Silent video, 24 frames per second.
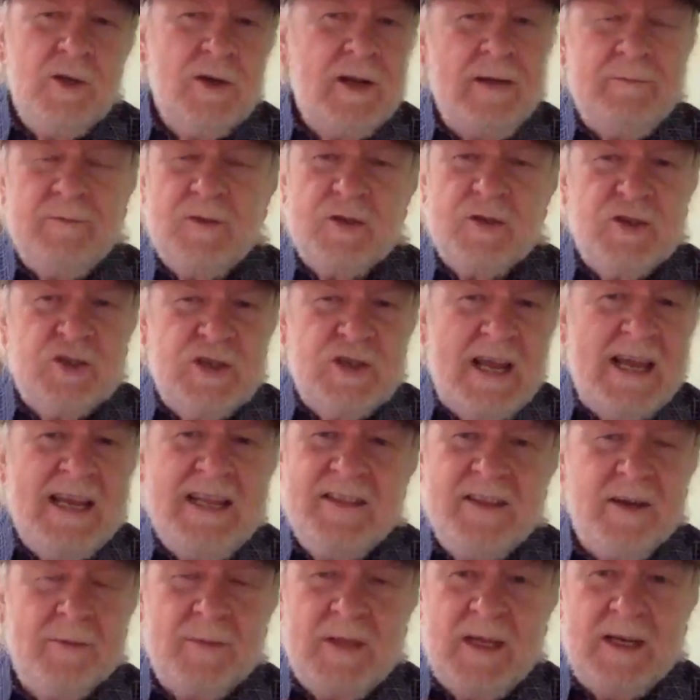you don't have to
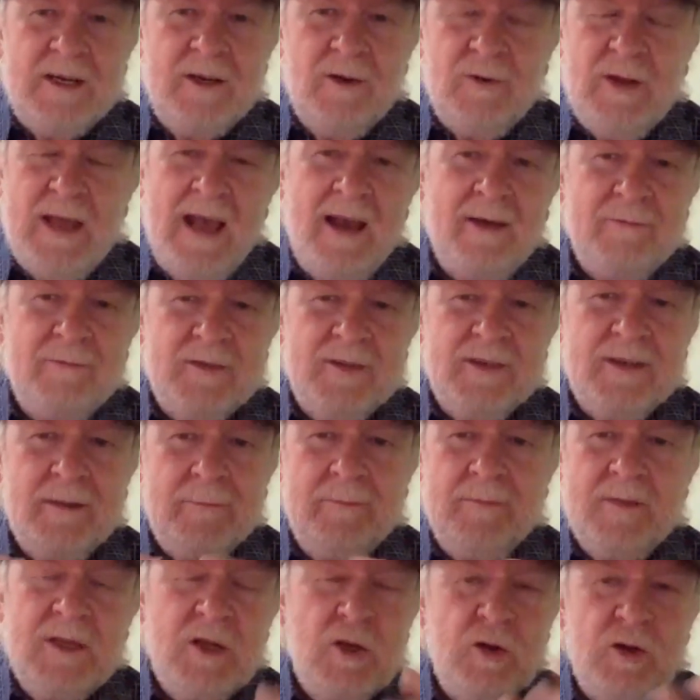shade them. They don't have to.
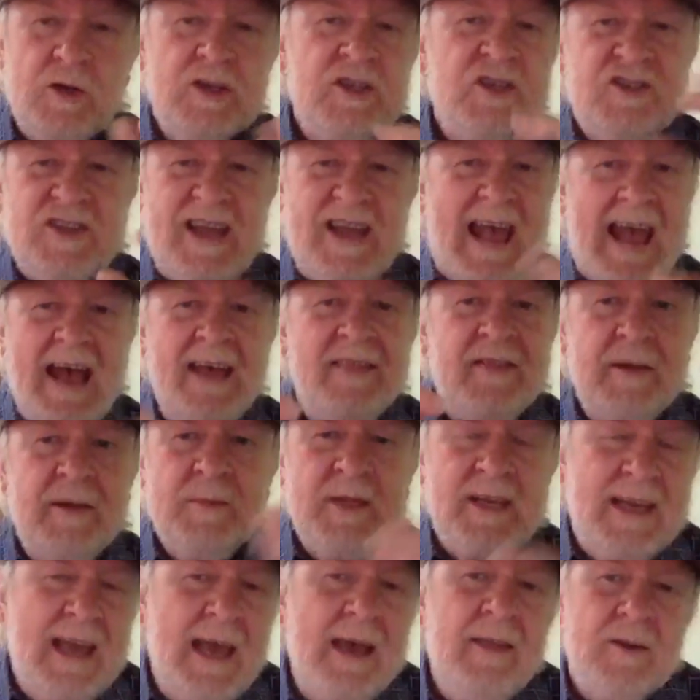You can just add them
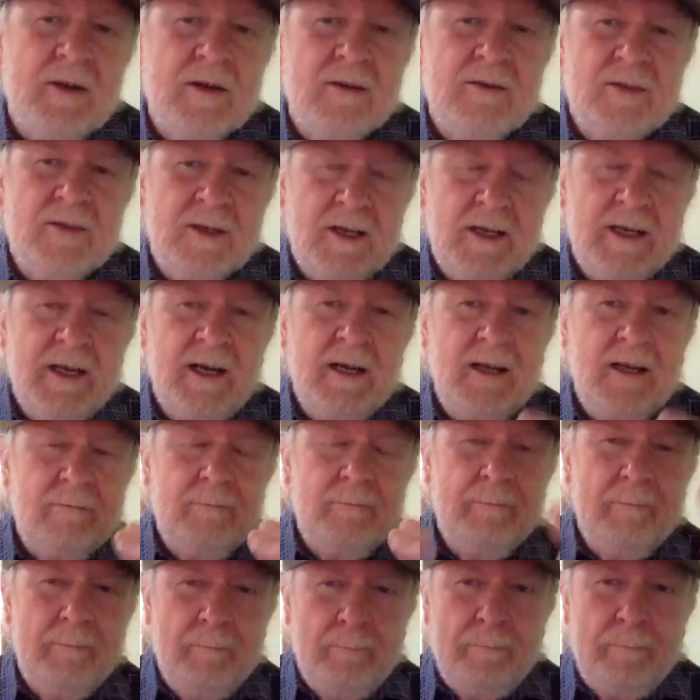together. They're little
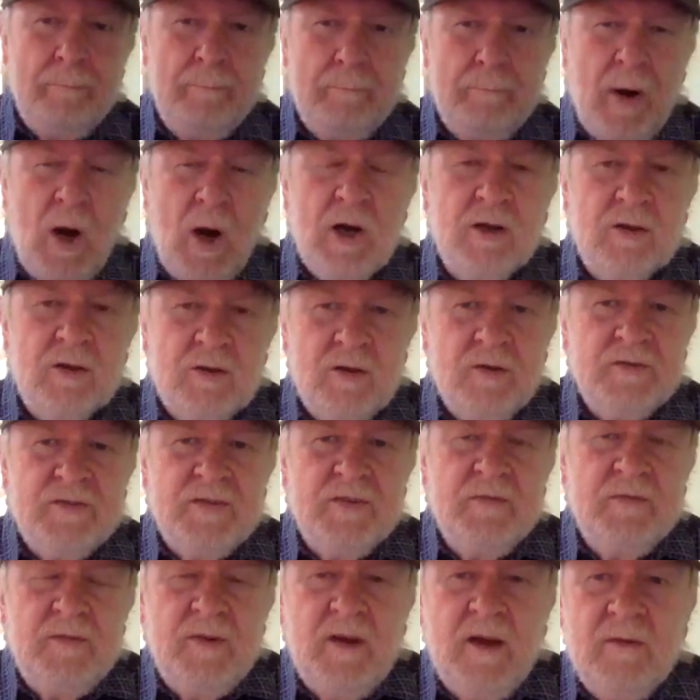
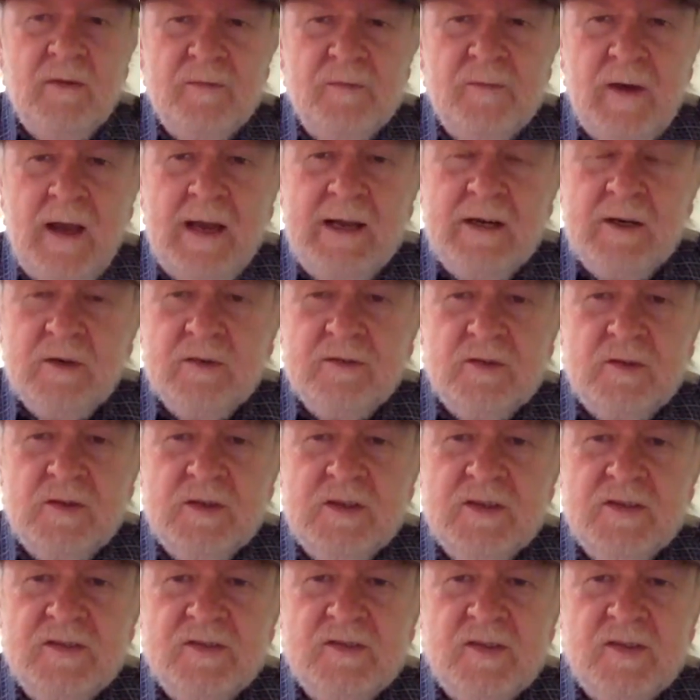particles of, of fire, so you
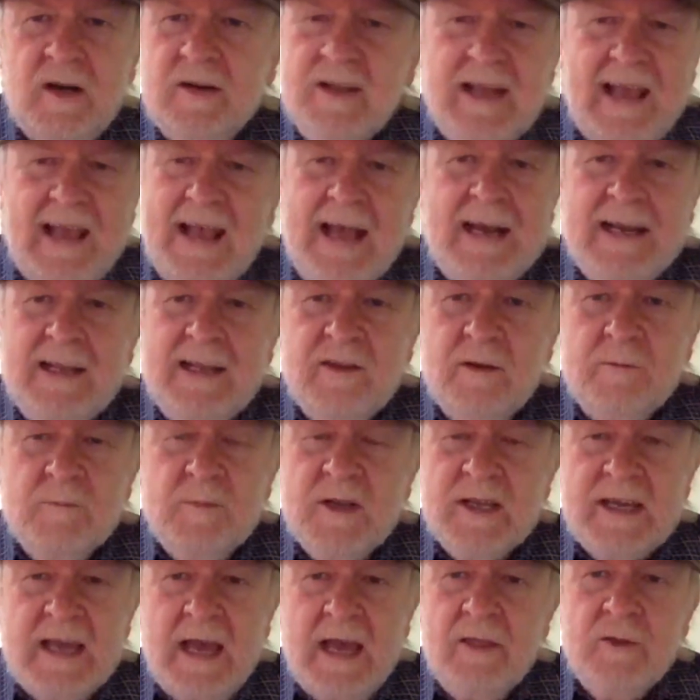just start adding them
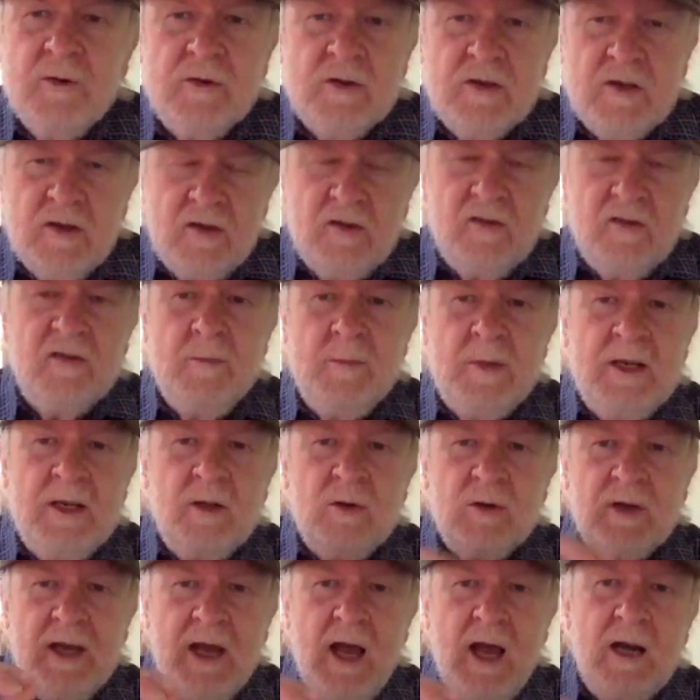together. You give them a
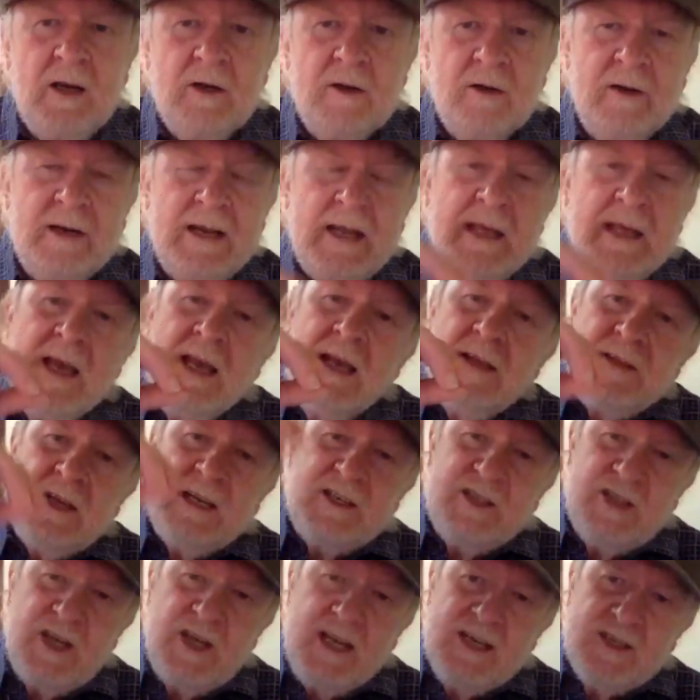little color, and it, they
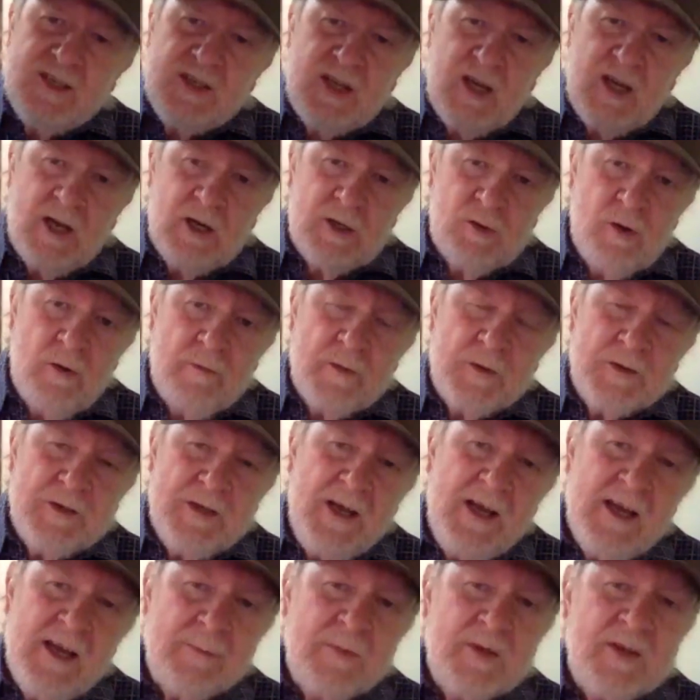change color over
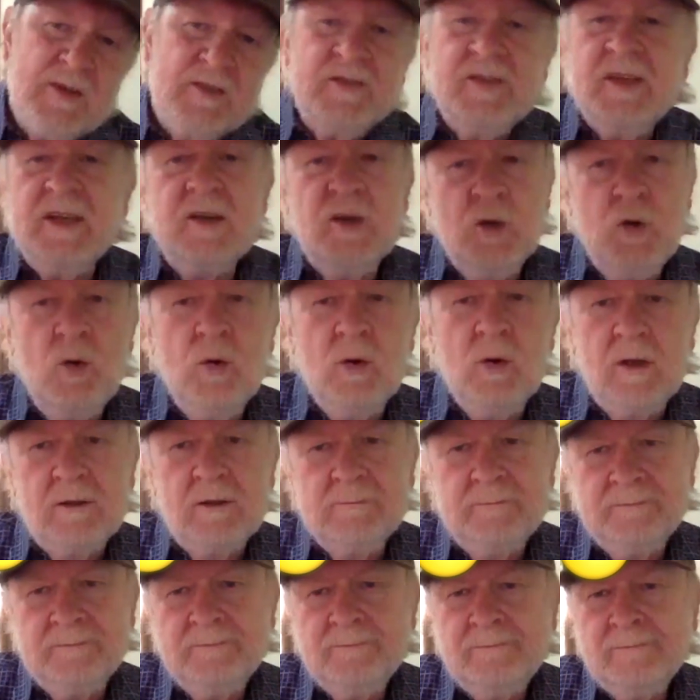time because they
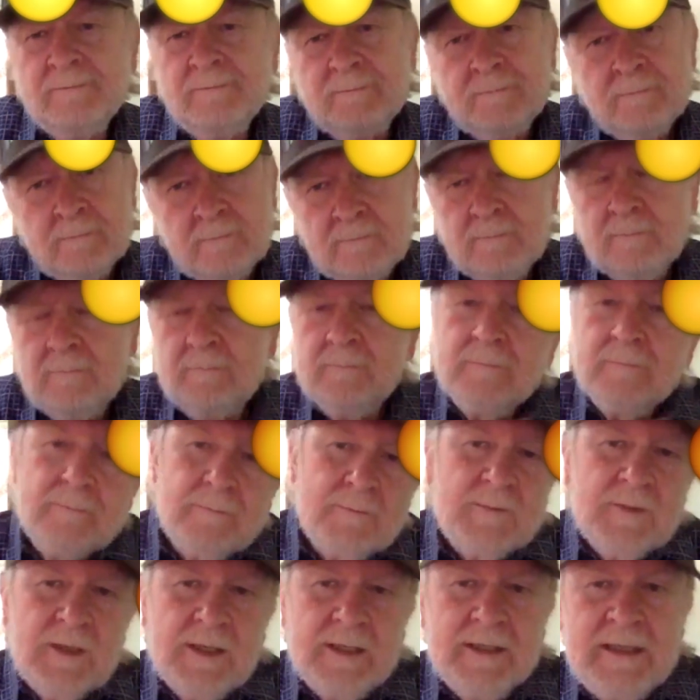cool.
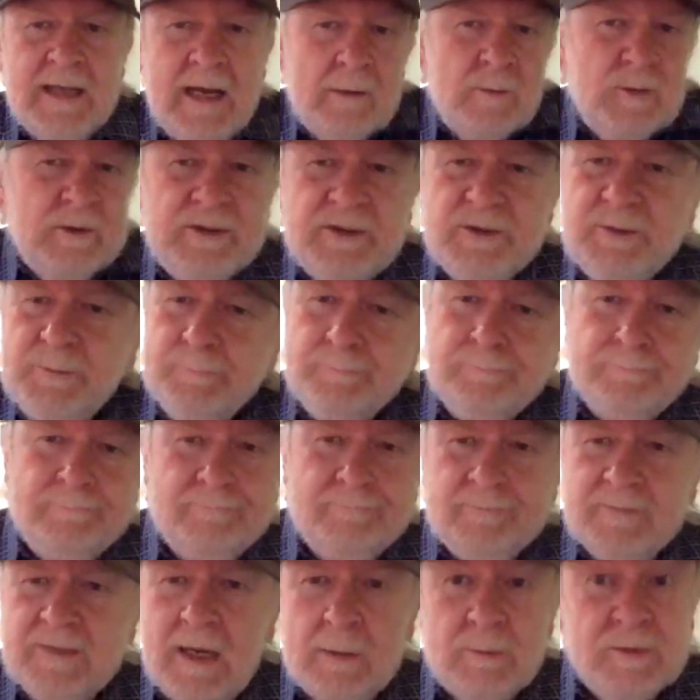And that was
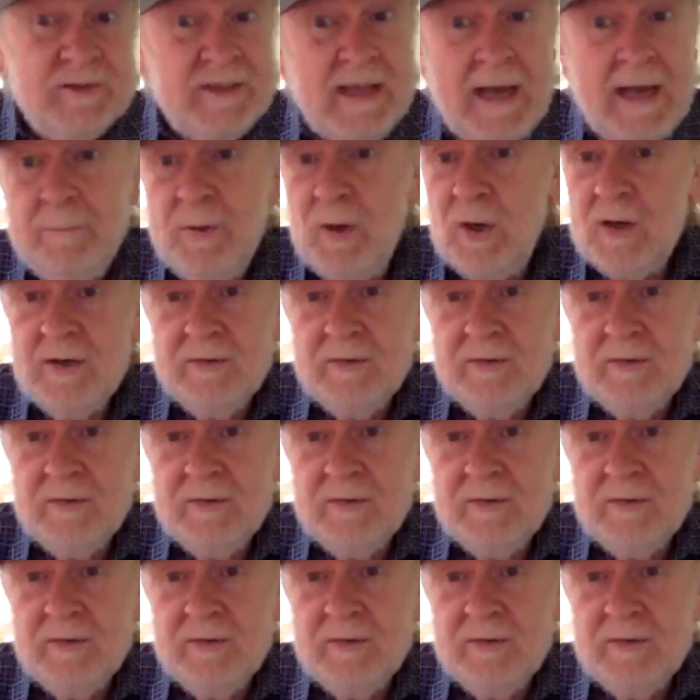that was that